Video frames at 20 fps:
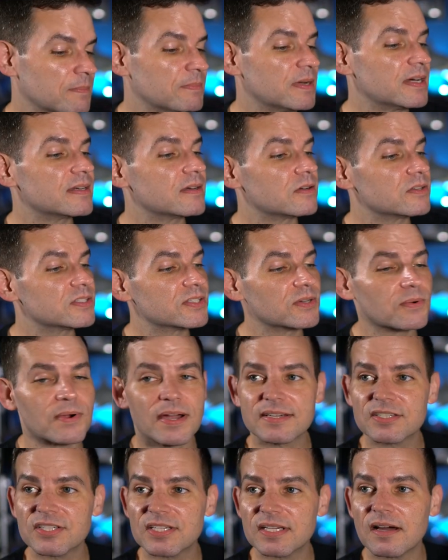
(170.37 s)
but also
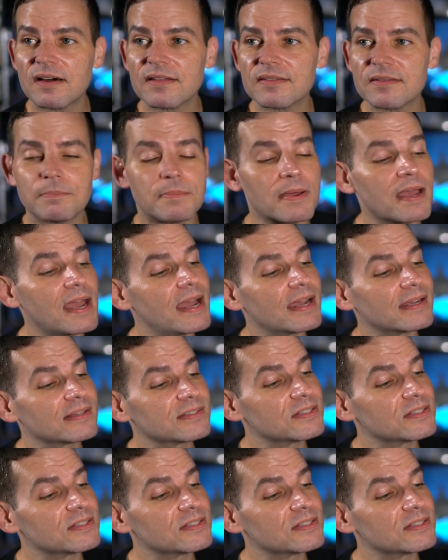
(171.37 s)
actually on the back.